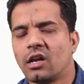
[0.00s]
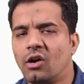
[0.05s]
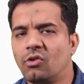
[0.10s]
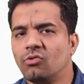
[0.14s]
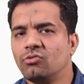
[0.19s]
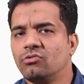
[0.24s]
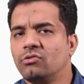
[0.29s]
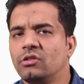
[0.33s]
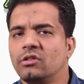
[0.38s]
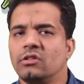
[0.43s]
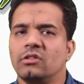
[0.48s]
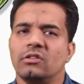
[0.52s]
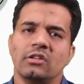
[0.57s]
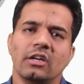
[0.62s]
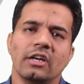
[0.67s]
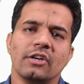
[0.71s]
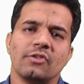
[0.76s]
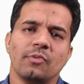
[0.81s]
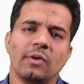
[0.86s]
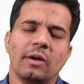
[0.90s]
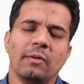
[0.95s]
Around
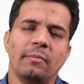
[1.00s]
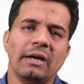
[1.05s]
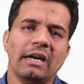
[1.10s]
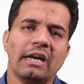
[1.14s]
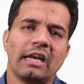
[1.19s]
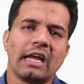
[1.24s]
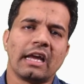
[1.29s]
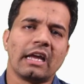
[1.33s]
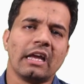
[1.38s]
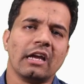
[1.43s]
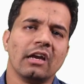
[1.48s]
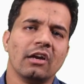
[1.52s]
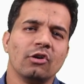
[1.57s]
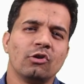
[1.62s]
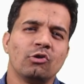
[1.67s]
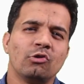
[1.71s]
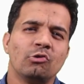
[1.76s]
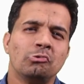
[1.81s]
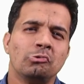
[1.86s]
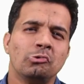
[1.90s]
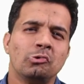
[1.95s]
it will be
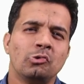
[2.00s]
taking